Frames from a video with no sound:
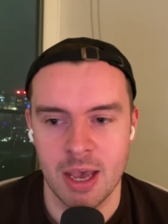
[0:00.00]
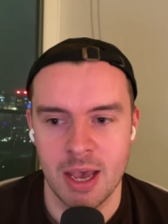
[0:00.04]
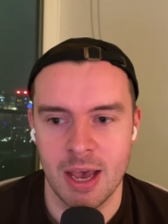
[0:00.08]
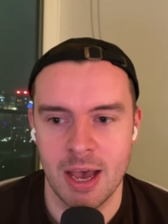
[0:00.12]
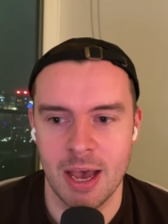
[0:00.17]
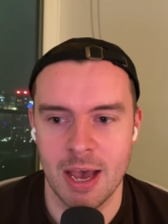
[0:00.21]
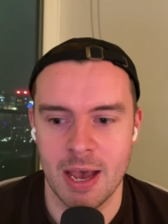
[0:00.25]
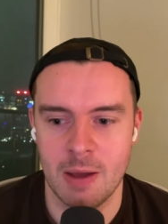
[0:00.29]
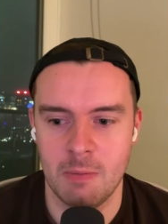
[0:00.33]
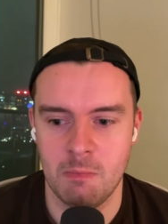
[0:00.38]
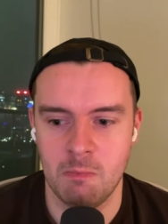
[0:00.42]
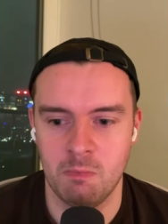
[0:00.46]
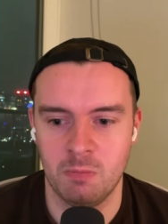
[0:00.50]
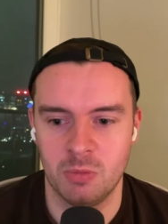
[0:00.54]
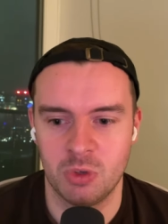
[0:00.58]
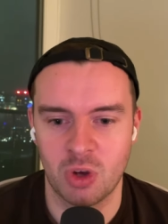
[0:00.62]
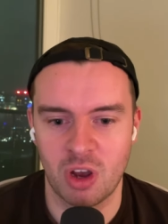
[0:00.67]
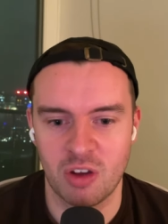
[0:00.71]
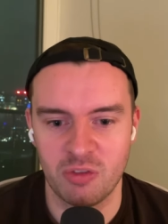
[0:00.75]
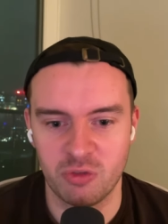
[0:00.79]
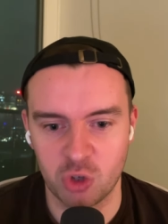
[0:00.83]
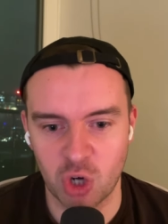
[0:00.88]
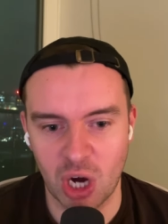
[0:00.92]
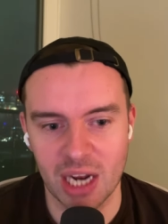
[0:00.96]
Um, so
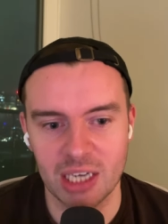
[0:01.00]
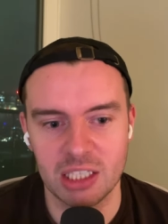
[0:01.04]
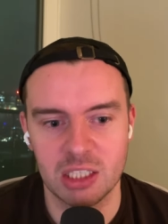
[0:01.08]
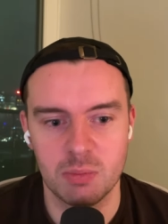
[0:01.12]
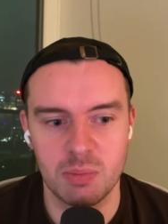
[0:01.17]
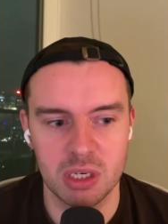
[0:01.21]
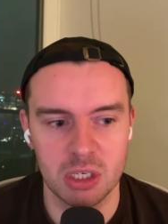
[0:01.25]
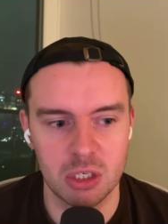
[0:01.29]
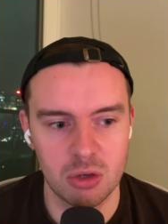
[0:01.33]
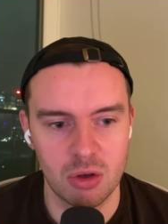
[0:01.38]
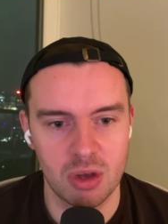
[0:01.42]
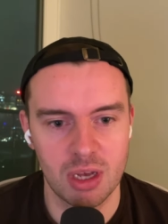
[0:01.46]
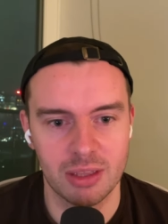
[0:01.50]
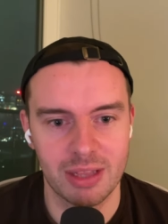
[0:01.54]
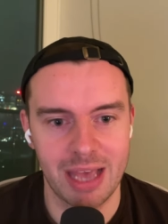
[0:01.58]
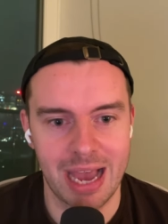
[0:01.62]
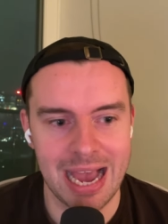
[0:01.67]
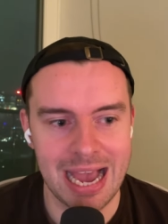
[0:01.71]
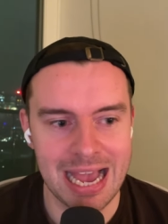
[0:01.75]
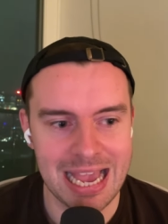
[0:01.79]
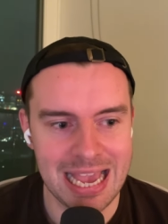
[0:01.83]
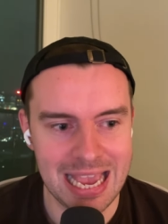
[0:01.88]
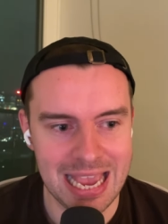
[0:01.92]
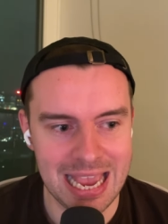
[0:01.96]
I've tried to be doing
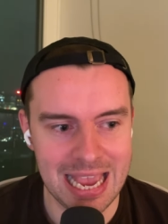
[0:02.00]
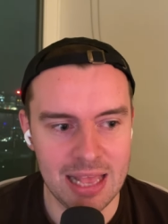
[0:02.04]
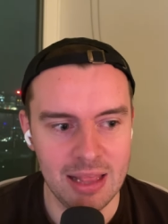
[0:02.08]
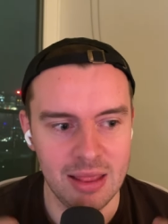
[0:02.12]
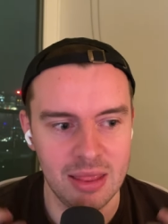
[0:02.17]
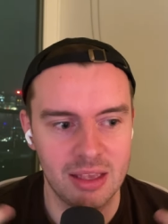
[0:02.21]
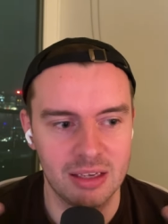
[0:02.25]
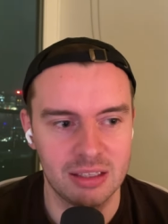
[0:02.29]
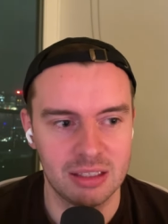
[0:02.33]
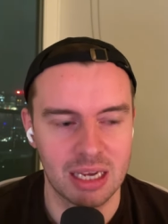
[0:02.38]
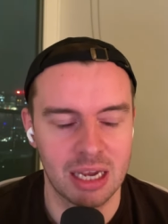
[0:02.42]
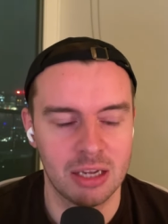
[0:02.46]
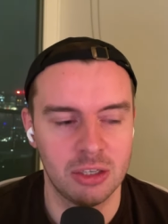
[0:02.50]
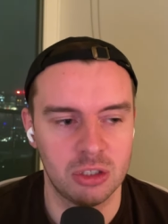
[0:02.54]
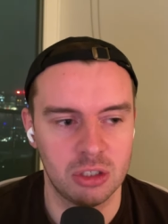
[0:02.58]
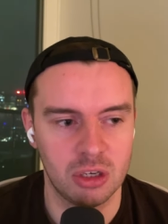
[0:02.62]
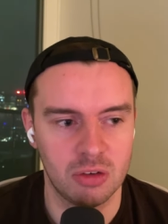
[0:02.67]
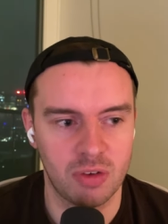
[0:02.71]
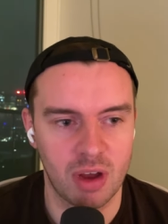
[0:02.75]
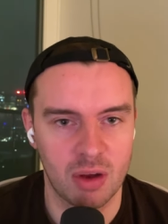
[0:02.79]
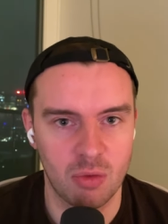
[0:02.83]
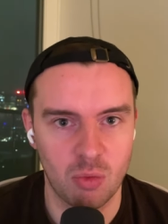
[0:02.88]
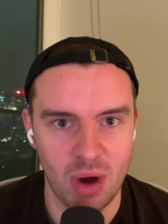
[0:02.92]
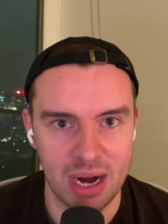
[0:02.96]
that in the sense
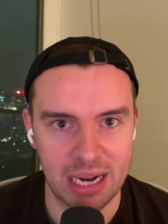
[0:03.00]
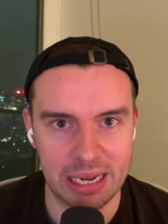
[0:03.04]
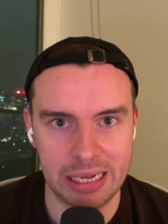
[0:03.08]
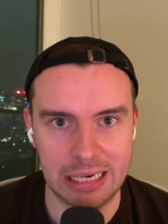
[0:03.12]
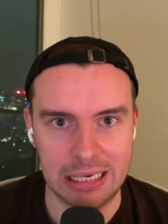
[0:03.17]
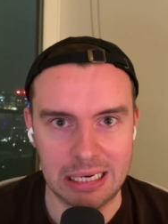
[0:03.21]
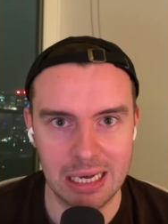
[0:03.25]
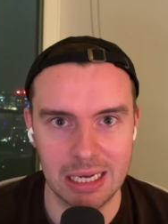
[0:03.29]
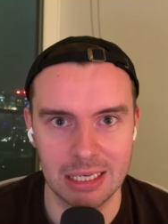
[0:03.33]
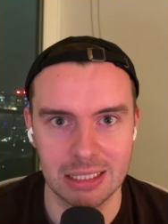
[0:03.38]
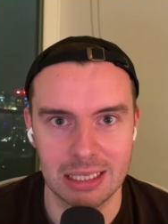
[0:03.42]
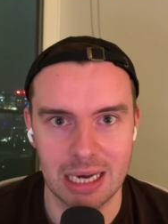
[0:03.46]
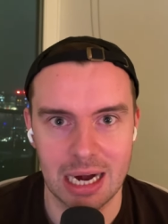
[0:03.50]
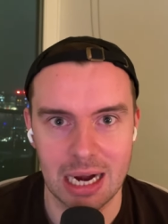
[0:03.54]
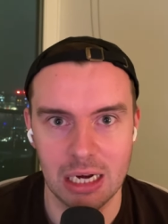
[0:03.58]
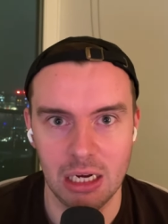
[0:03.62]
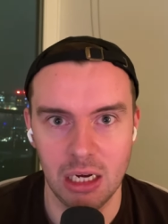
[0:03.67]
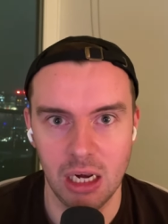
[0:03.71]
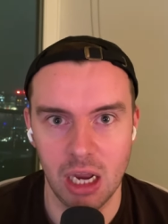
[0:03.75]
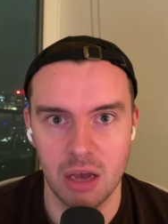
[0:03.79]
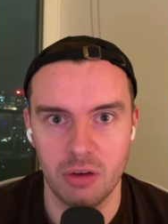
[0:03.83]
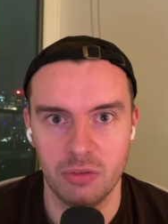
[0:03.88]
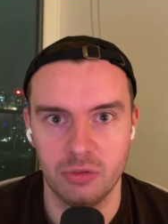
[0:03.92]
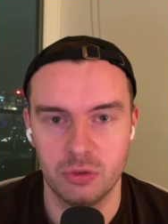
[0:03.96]
of I recognize that I
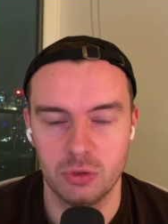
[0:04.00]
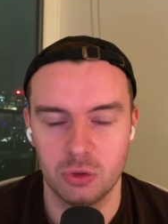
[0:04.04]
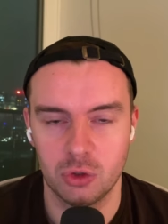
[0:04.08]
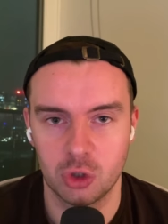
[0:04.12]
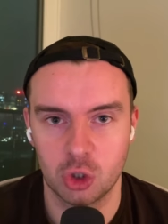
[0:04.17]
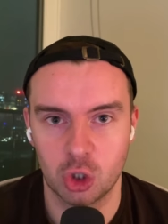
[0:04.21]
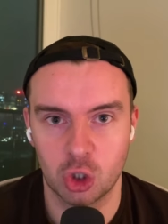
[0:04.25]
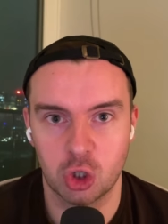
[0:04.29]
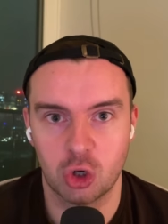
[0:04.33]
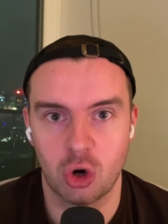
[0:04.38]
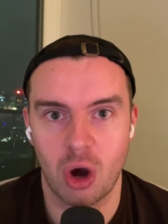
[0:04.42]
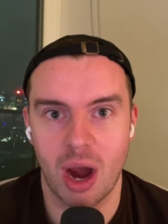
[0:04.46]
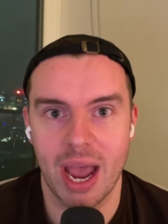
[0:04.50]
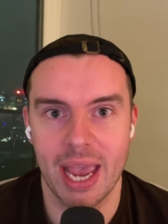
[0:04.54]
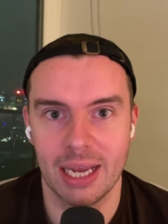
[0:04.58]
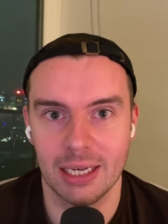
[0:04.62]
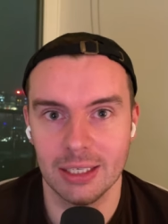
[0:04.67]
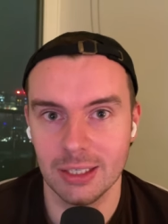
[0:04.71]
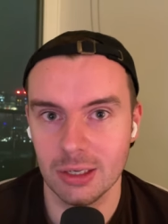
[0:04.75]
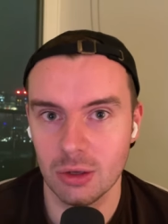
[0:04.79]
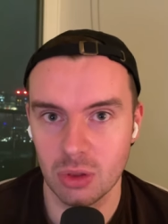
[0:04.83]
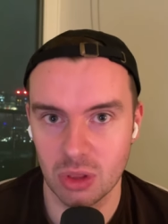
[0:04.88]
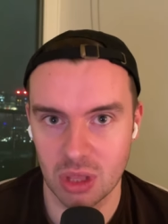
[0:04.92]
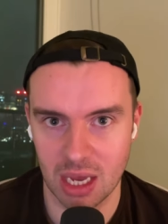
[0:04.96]
love
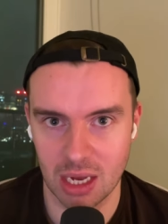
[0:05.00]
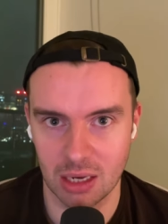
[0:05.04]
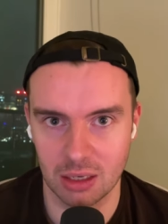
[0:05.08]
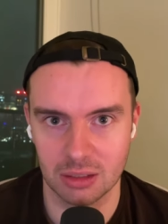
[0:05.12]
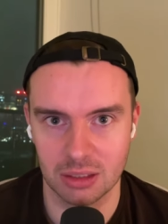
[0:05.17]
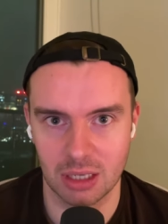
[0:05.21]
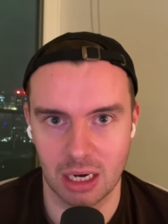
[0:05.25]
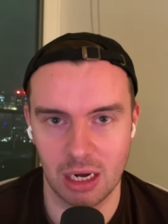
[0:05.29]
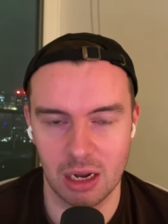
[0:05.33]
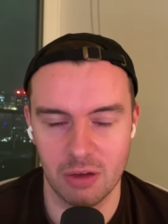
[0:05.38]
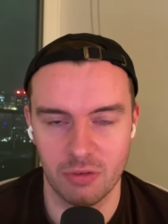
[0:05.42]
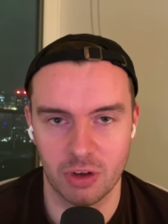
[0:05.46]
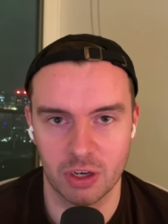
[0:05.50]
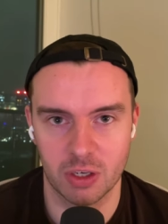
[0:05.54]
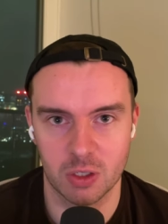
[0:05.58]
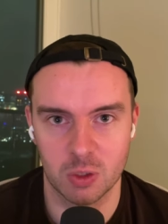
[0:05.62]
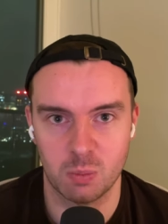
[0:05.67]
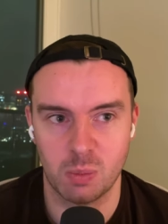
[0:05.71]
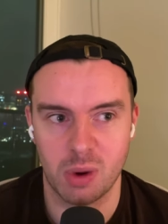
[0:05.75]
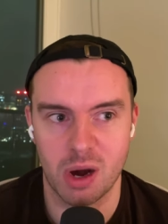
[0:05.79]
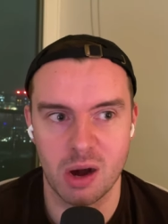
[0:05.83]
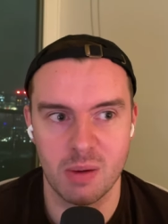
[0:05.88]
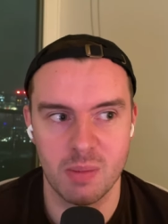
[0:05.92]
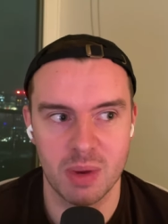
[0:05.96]
trying new things. I love
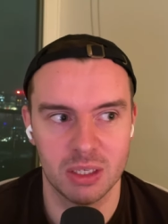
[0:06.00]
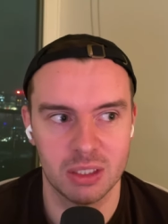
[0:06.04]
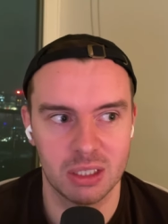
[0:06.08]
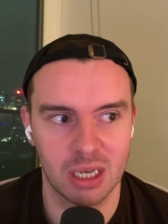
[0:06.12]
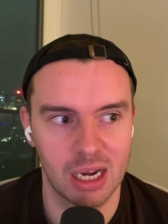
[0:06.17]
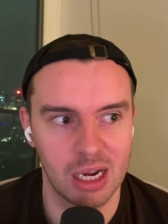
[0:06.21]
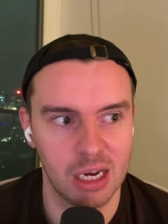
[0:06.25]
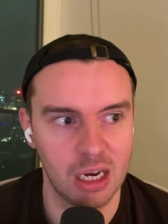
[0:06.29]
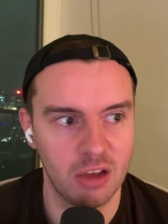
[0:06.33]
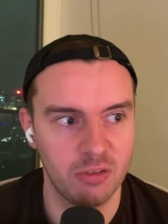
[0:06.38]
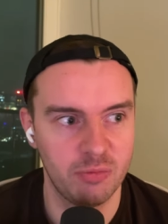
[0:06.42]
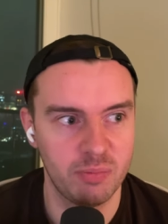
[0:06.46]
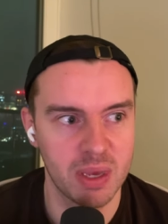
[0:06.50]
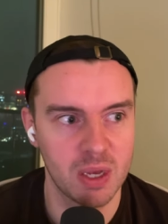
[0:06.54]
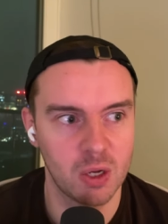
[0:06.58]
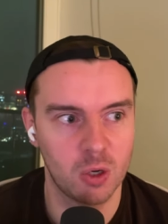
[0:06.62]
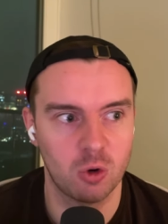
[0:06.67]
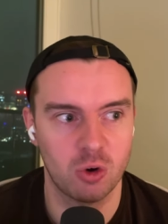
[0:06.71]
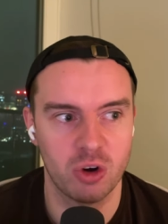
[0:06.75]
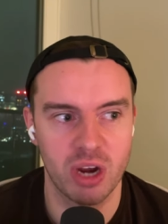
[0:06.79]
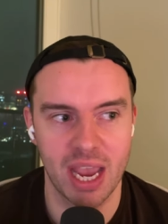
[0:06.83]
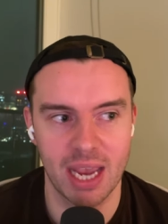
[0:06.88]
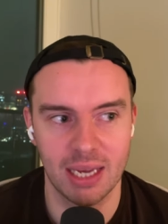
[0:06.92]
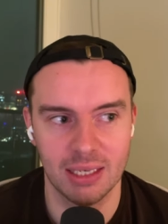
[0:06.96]
experimenting. I love being
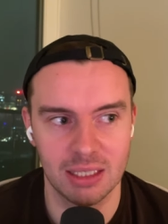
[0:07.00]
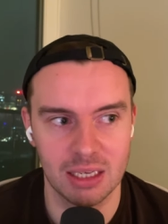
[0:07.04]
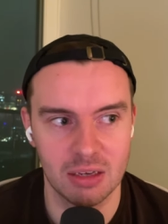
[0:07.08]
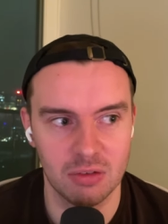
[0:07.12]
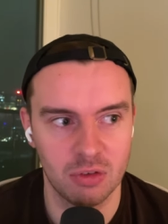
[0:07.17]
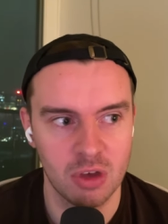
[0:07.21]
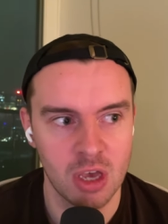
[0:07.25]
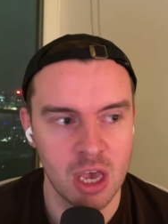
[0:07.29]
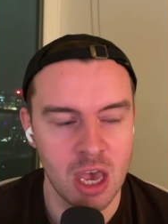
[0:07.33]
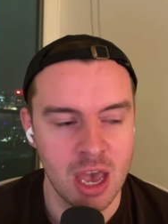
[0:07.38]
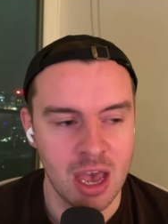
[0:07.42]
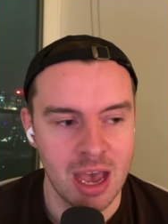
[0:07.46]
creative.